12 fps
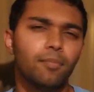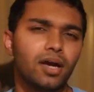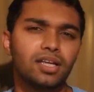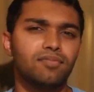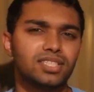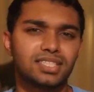I'm
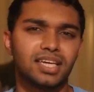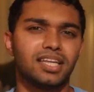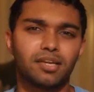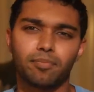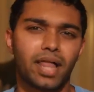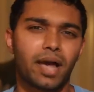not even
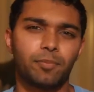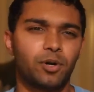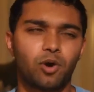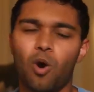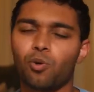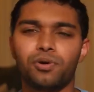saying that
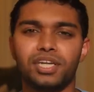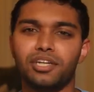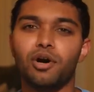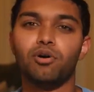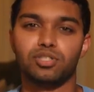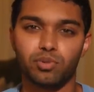Blackbeard already
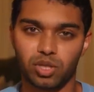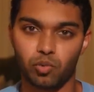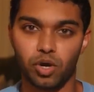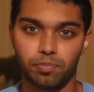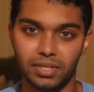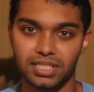knows what the
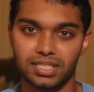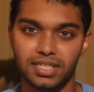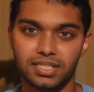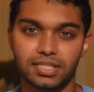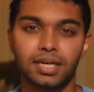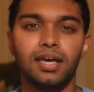One Piece
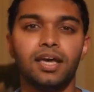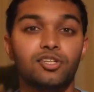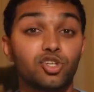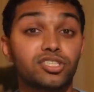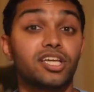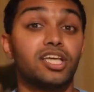is,
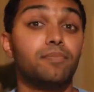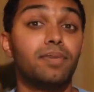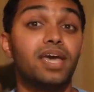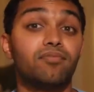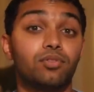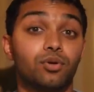just that he
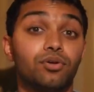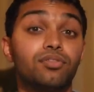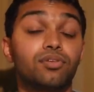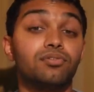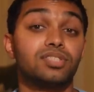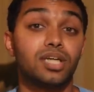may have
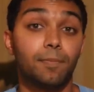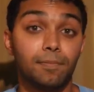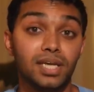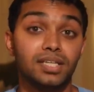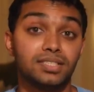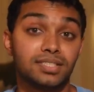learned through some
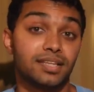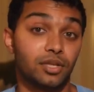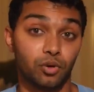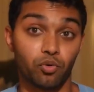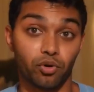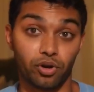means that
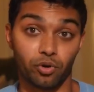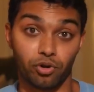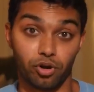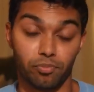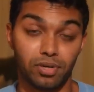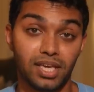the Gura
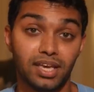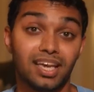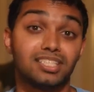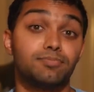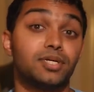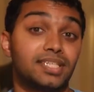Gura no
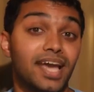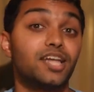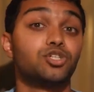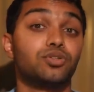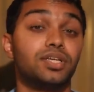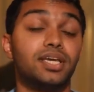Mi is
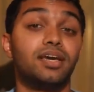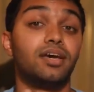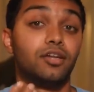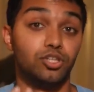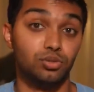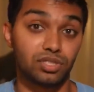
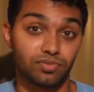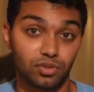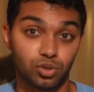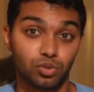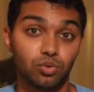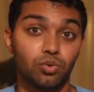potentially a
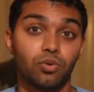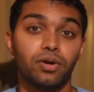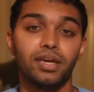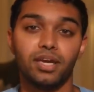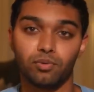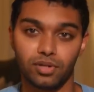useful
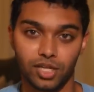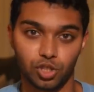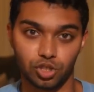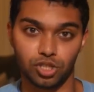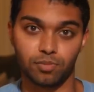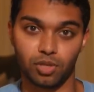tool in
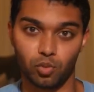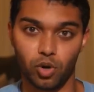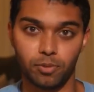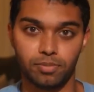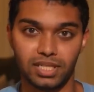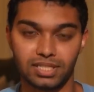relationship to the
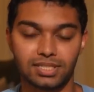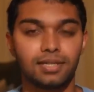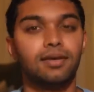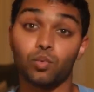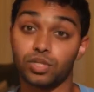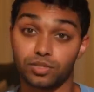One
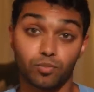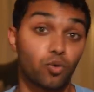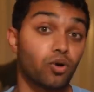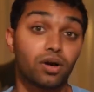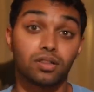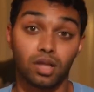Piece. What's
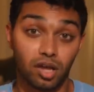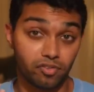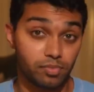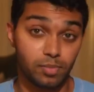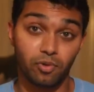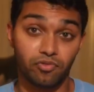more, a lot
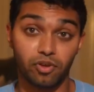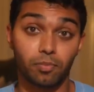of people